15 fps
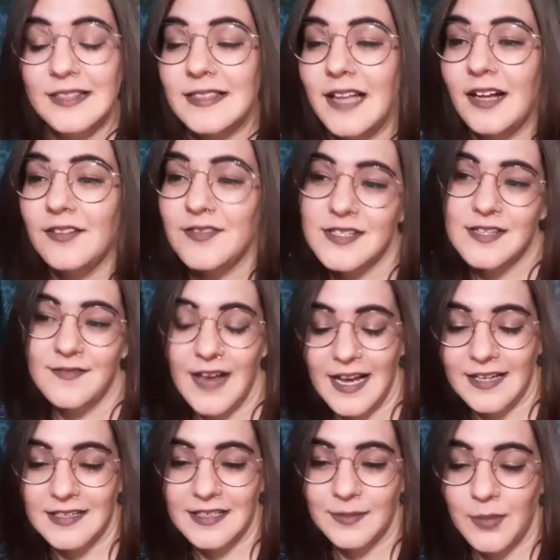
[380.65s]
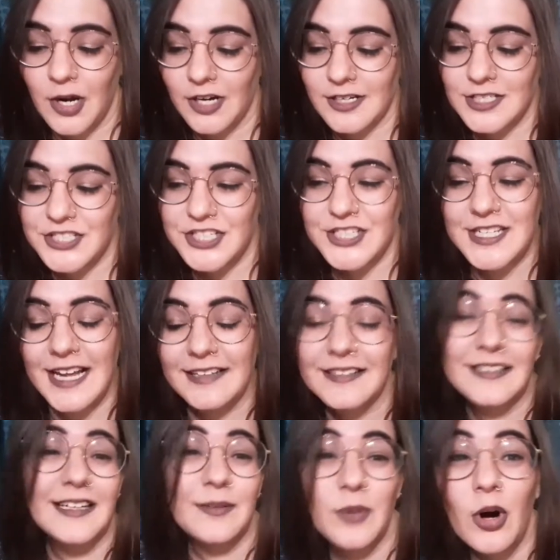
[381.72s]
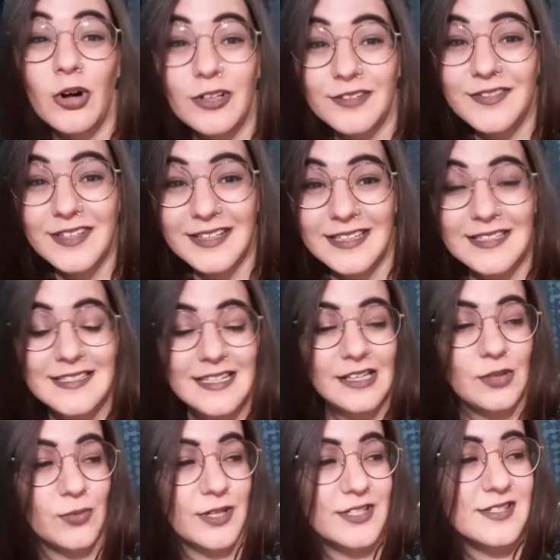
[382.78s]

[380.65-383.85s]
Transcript: loves the fact that Parr is just telling him all of the things that he wants,